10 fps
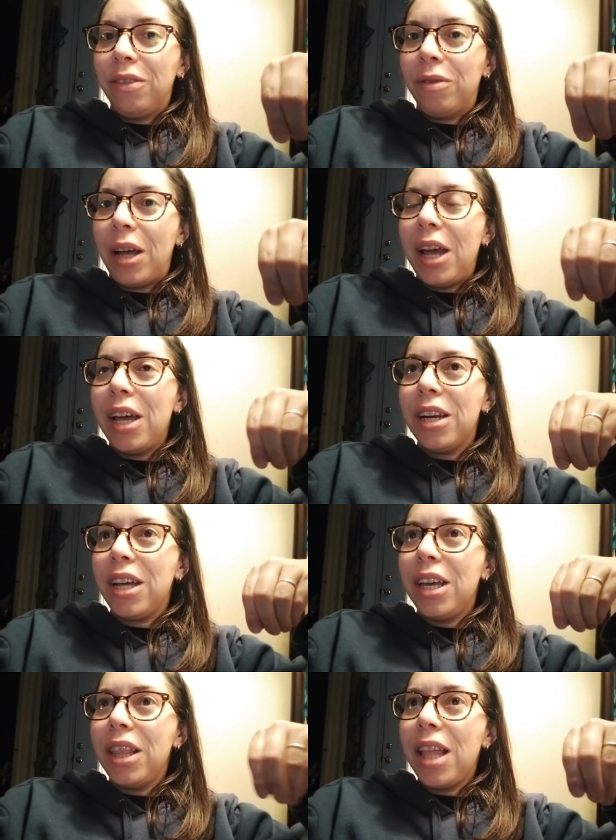And
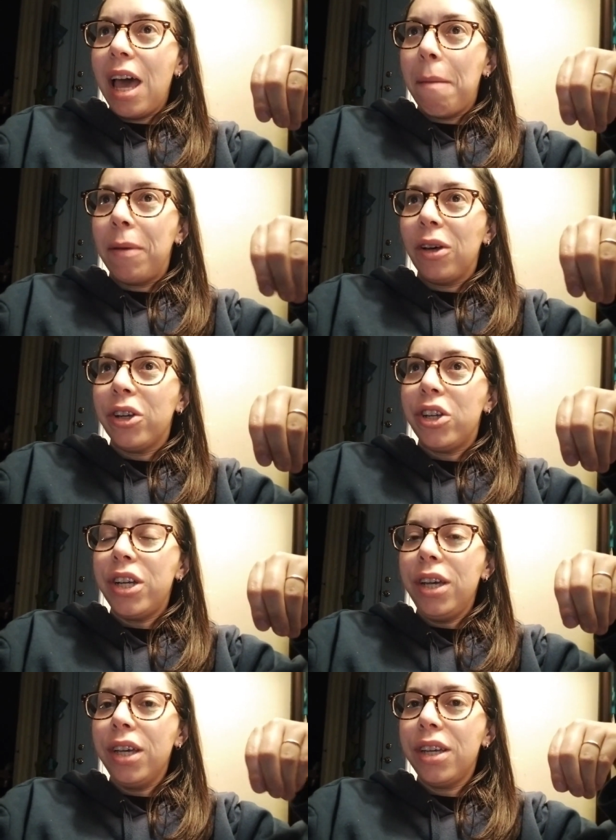in that book,
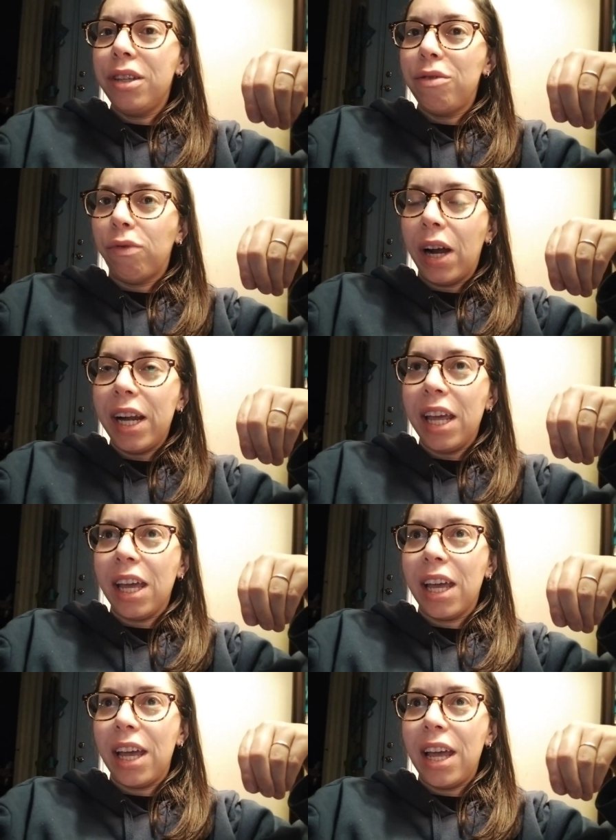she is writing
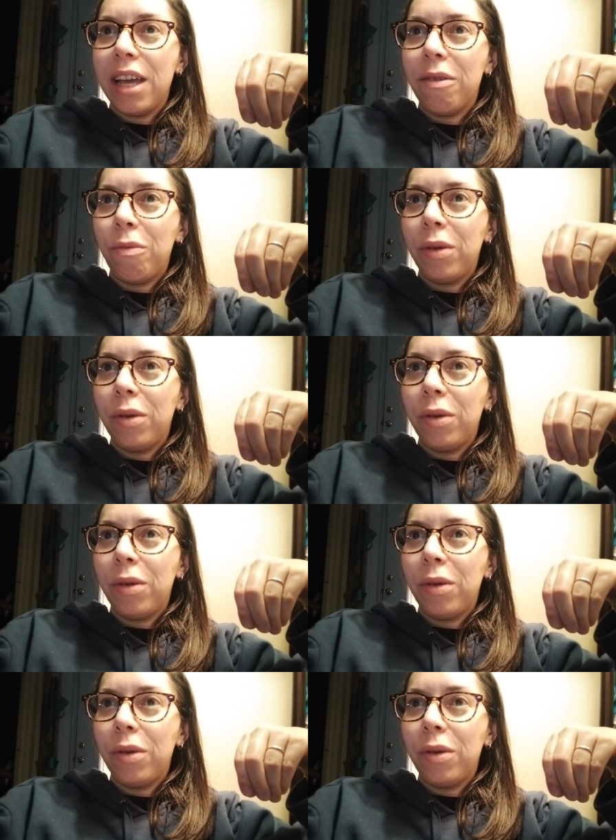it with